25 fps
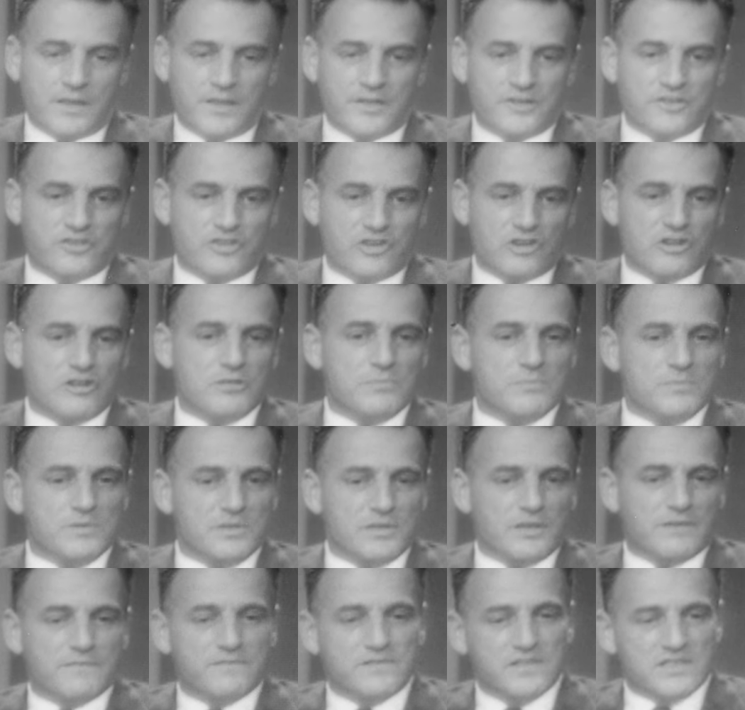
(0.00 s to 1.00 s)
in
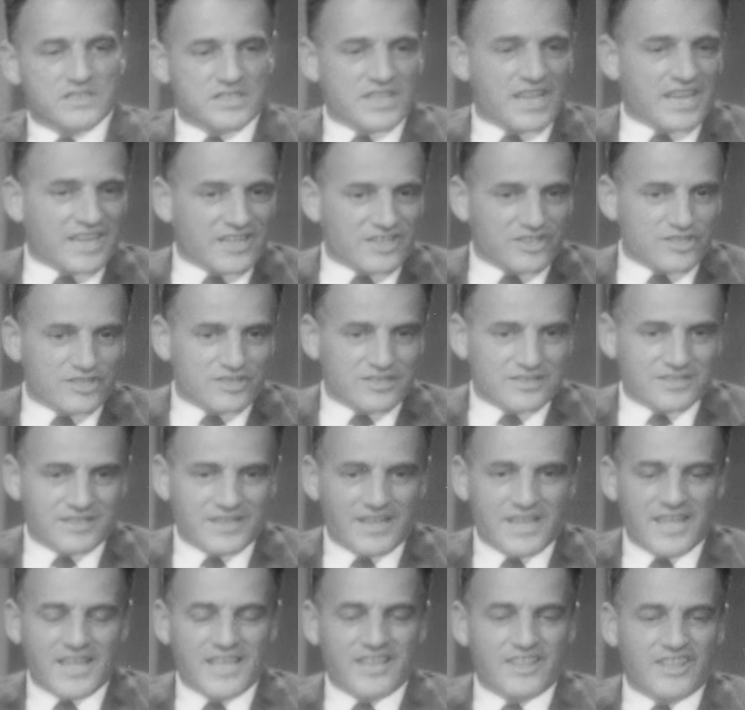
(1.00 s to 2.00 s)
terms of sex,
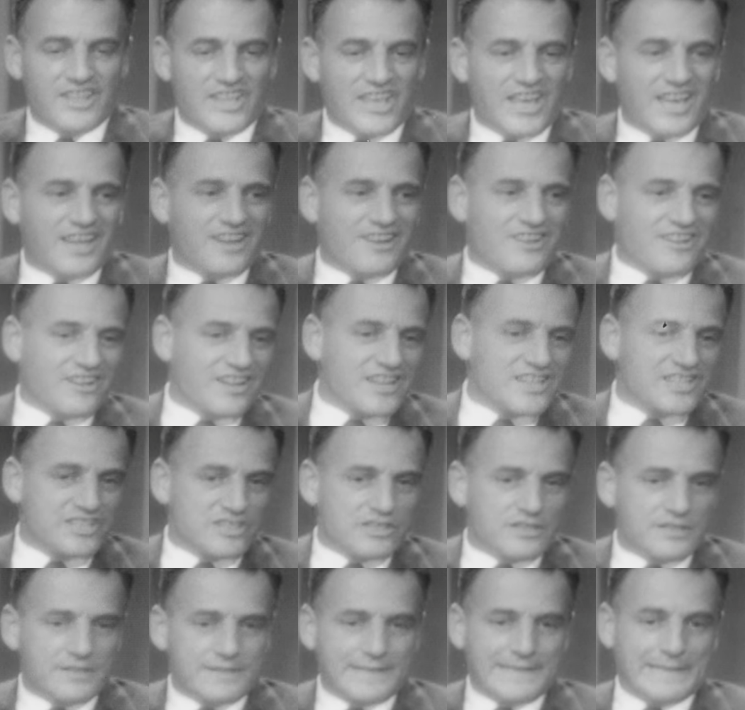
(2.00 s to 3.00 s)
the
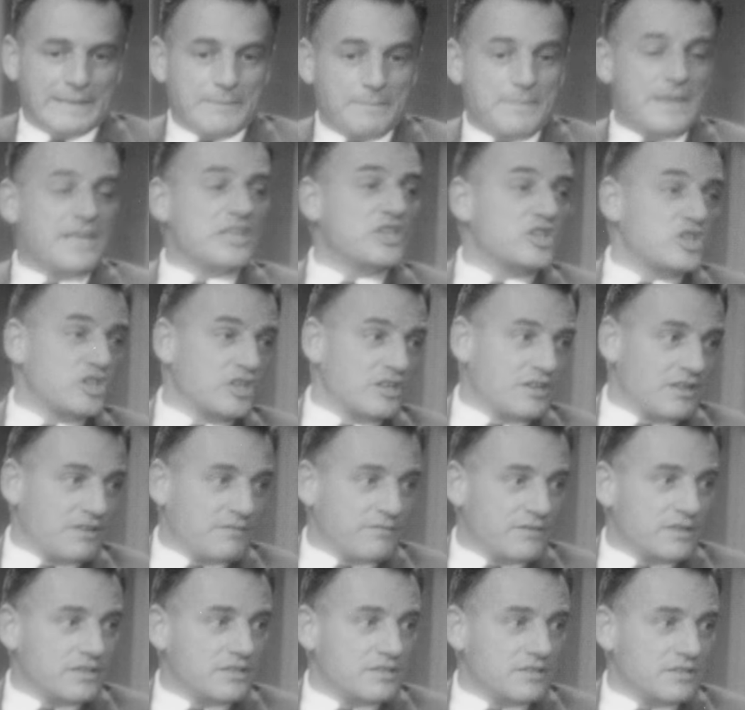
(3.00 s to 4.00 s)
adolescent, the mention
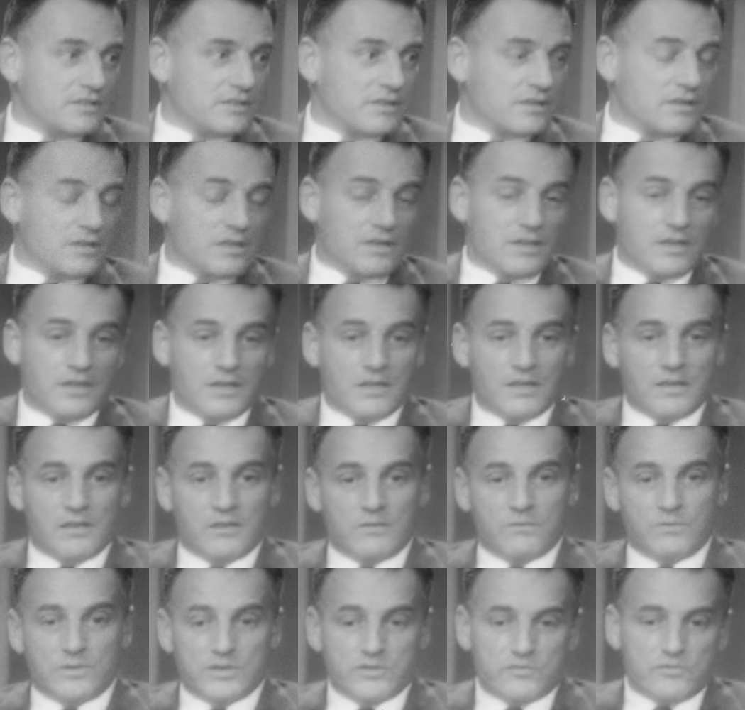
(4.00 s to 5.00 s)
of it,
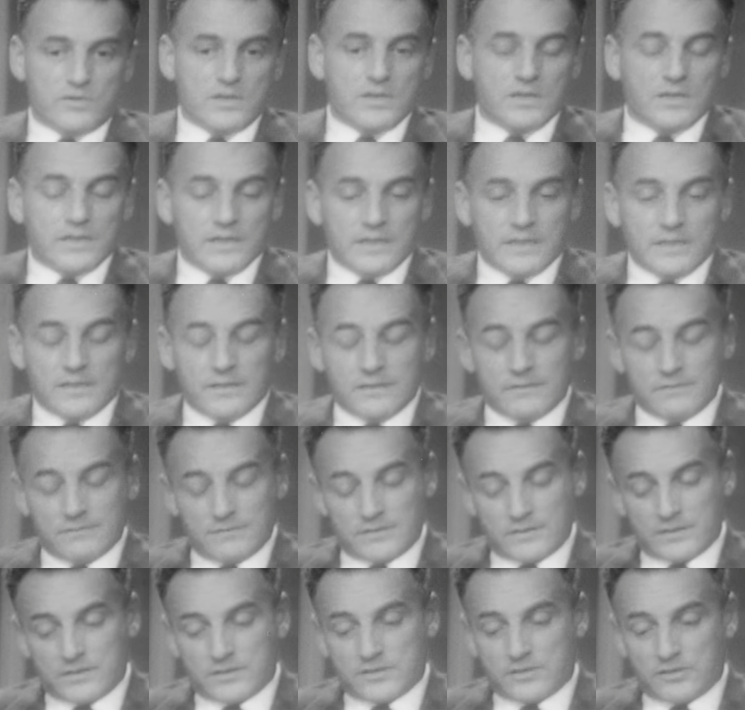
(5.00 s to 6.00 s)
was really
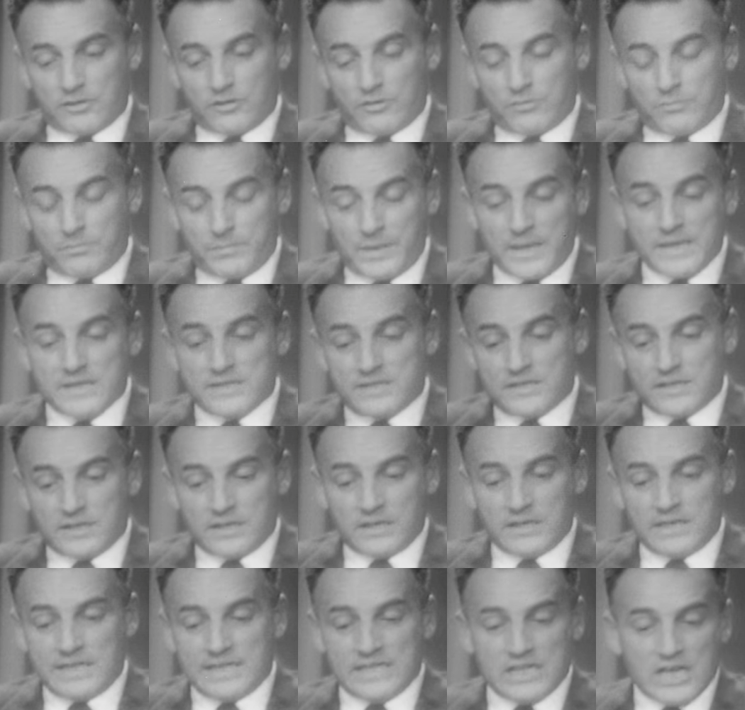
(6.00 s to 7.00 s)
so
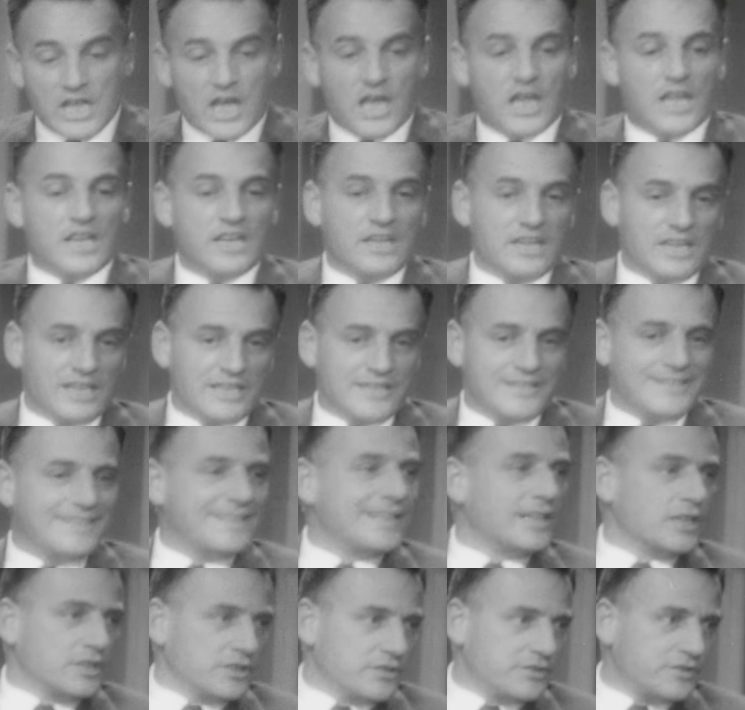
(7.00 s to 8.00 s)
basically
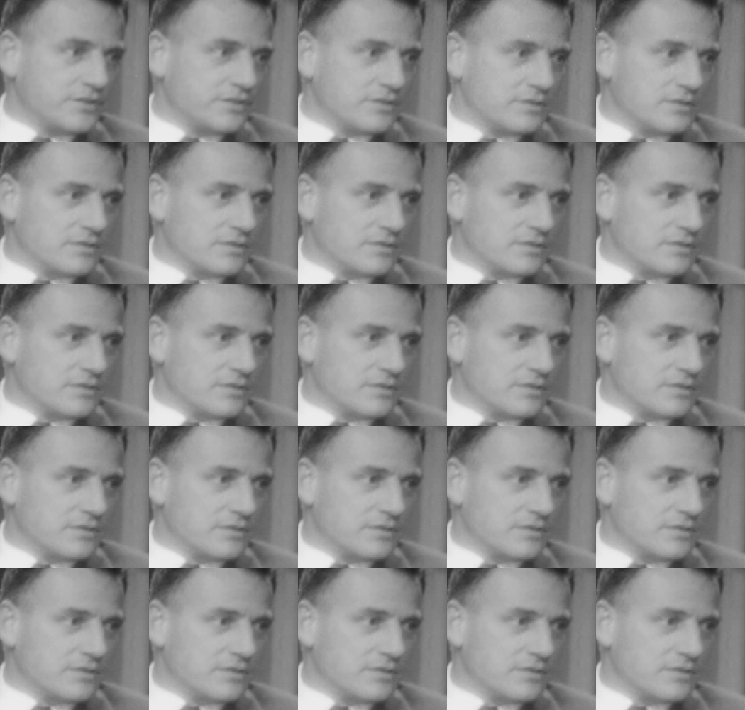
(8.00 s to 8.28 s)
non-adult